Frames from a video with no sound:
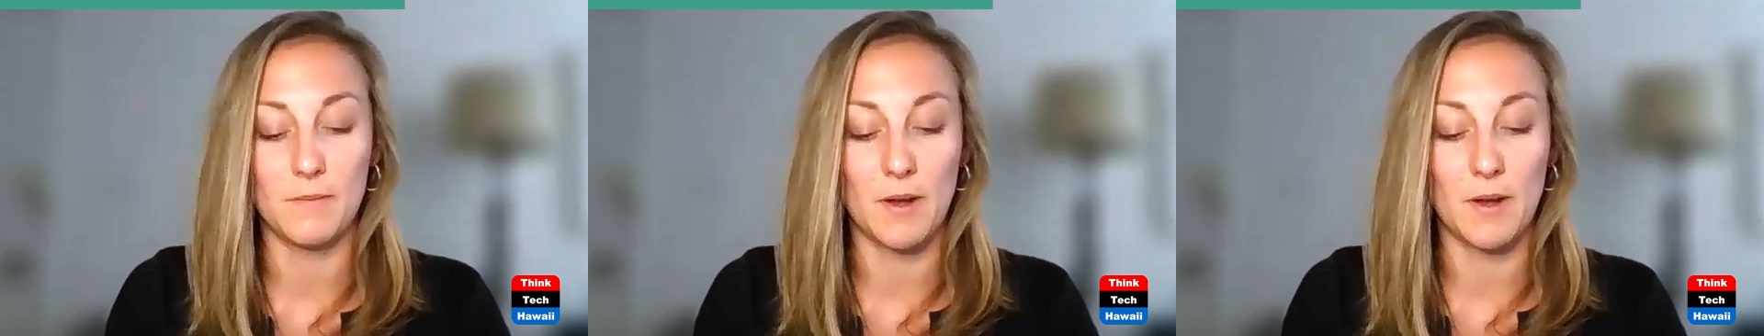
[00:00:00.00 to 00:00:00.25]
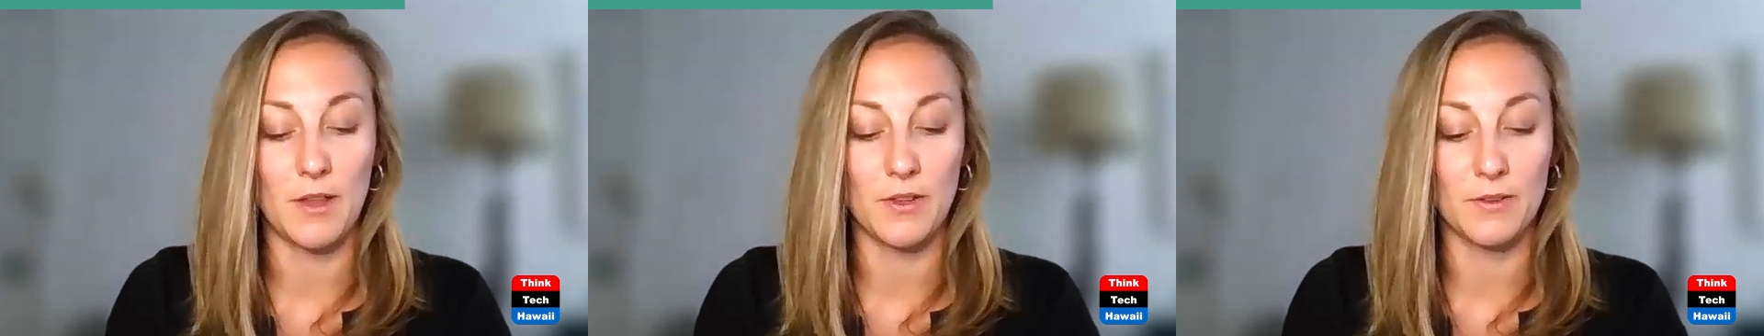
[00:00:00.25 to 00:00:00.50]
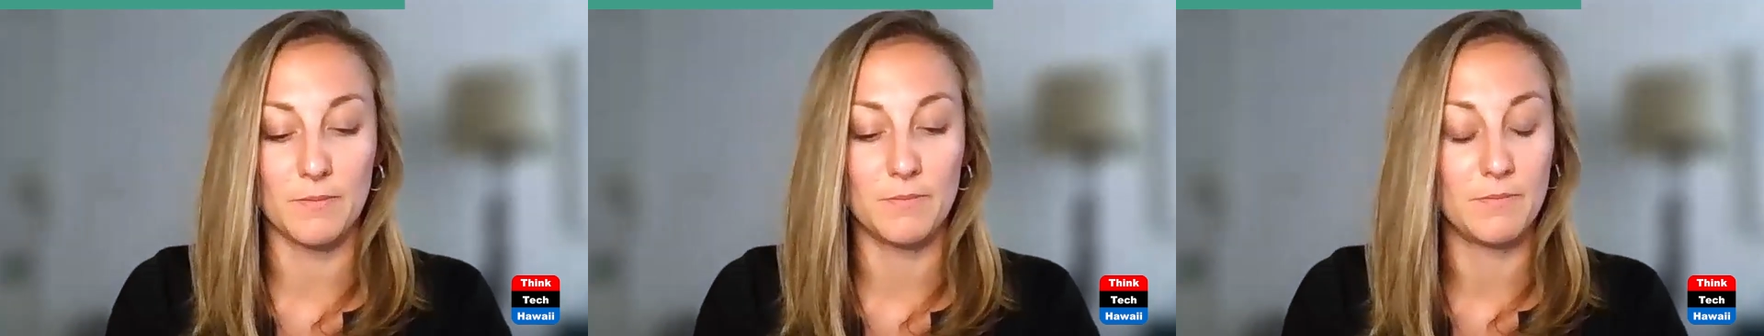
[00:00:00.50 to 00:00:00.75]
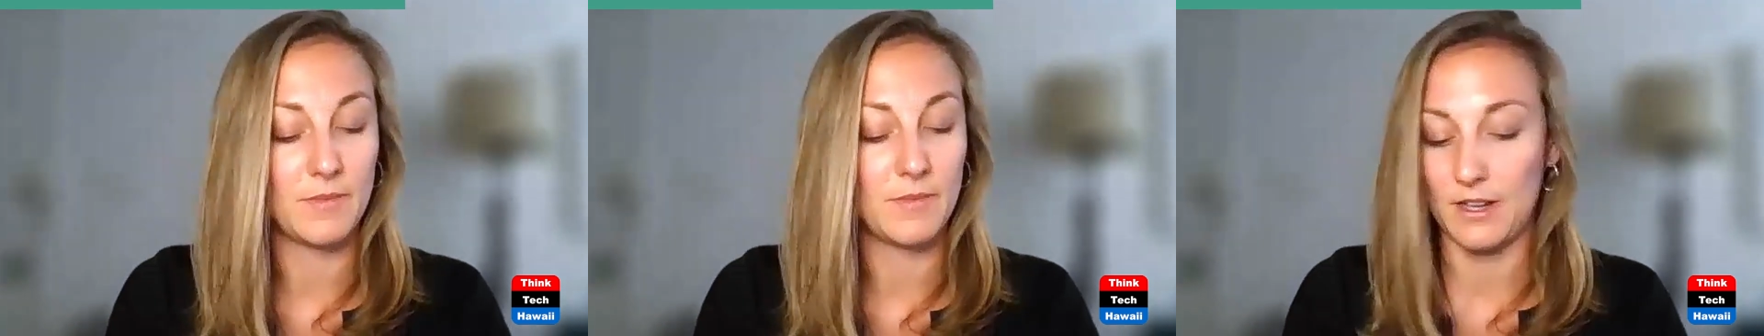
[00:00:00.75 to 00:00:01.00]
other
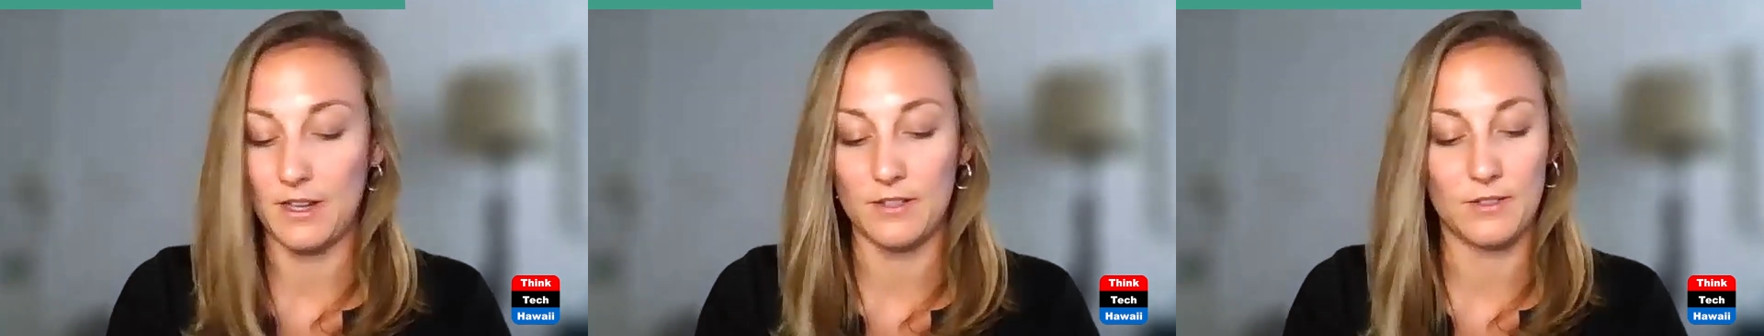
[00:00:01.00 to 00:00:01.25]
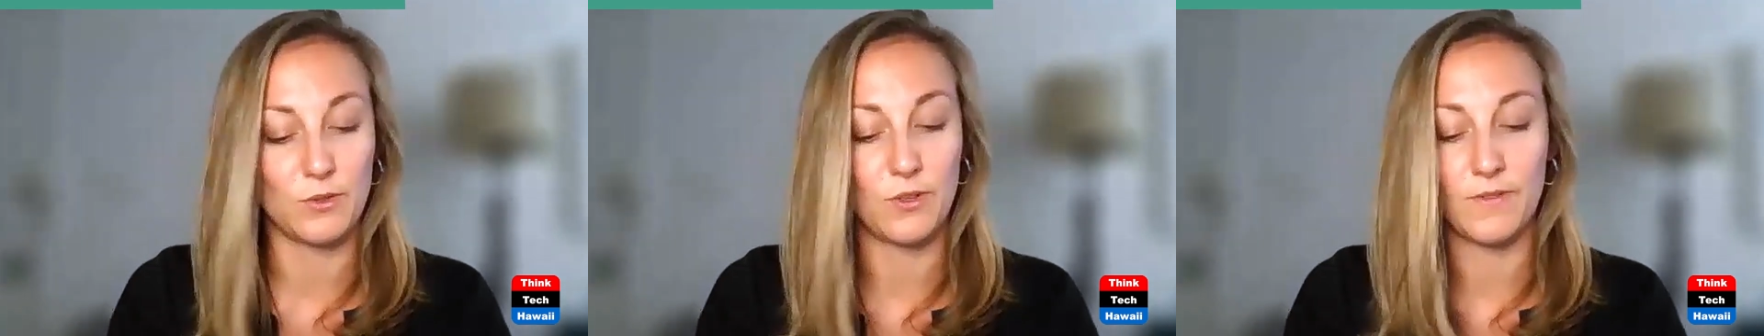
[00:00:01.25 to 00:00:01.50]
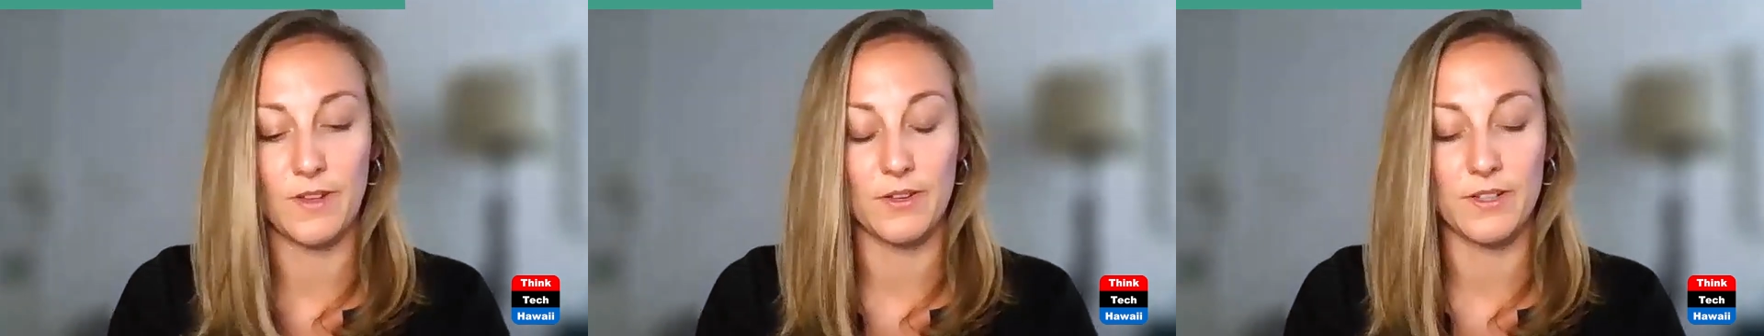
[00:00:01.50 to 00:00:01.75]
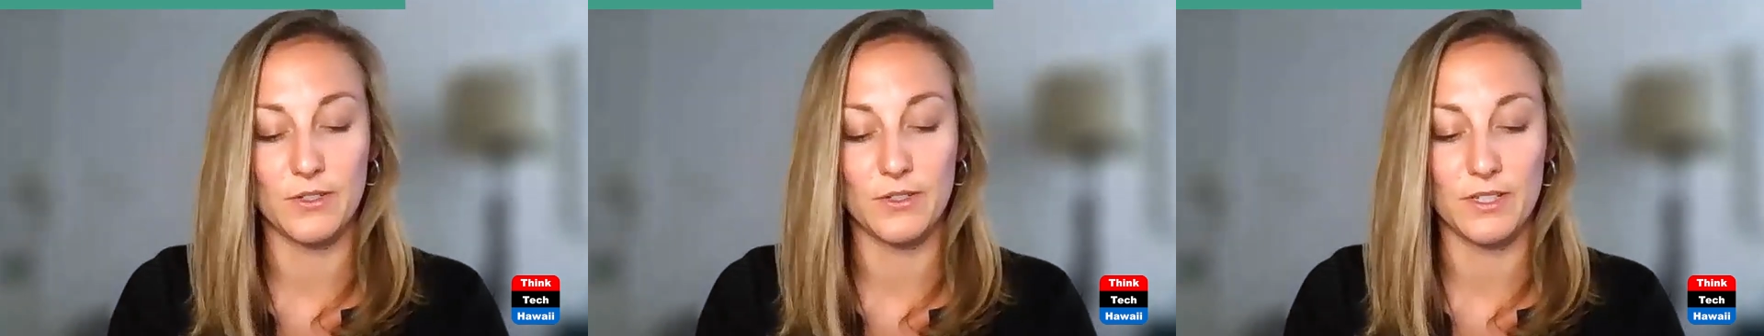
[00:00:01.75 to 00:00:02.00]
like that's uh, true of other
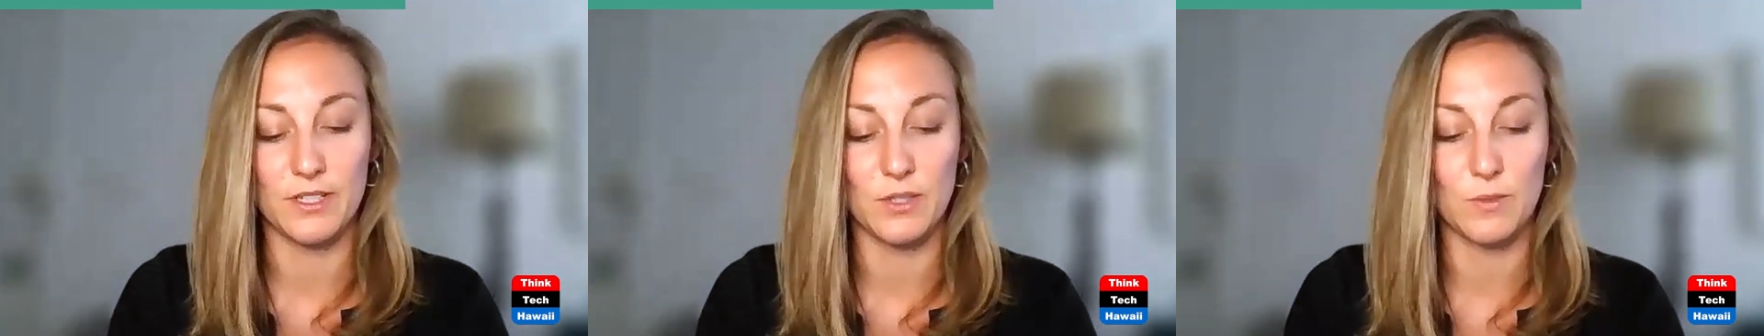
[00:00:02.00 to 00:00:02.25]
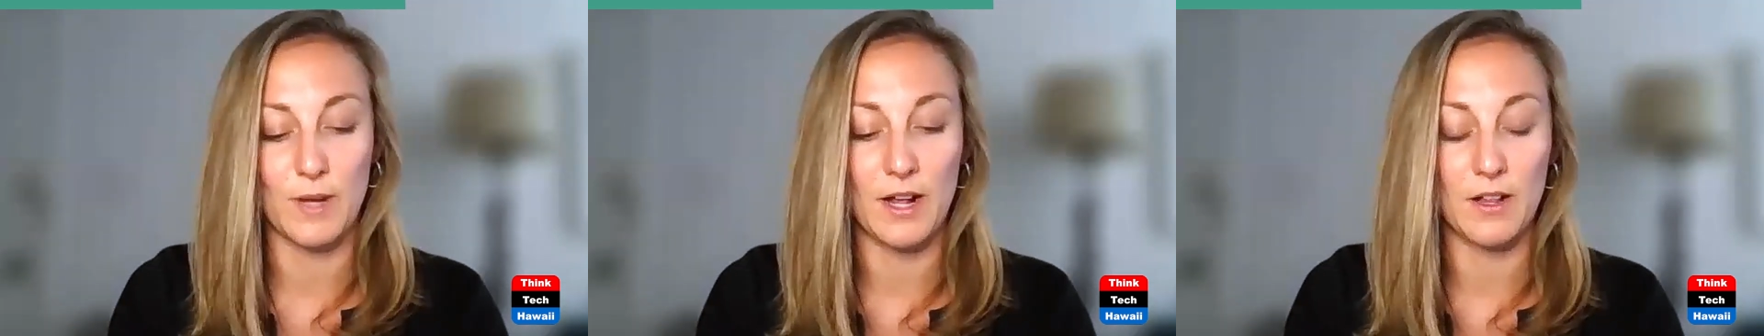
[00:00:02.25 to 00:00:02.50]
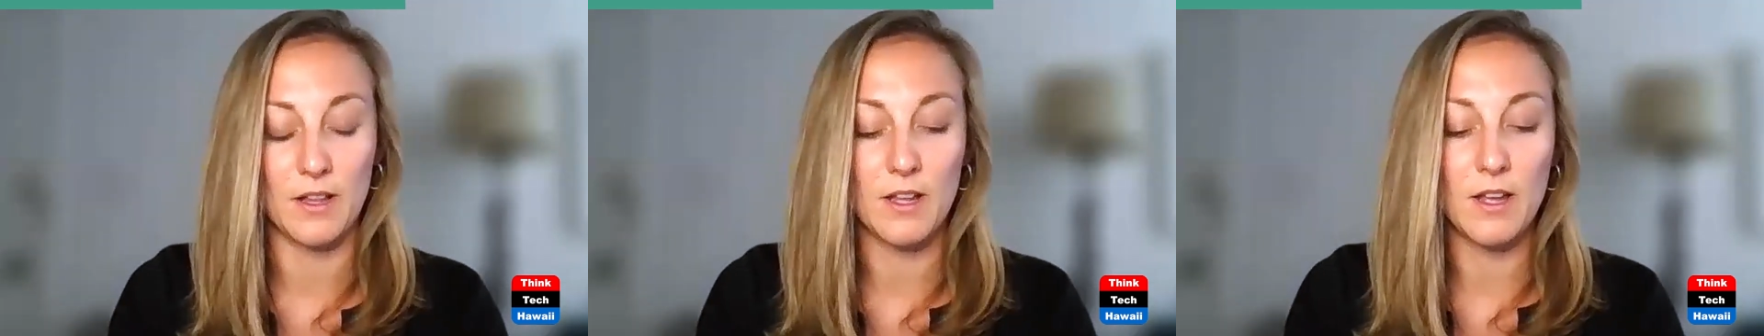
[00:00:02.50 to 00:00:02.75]
industries as well.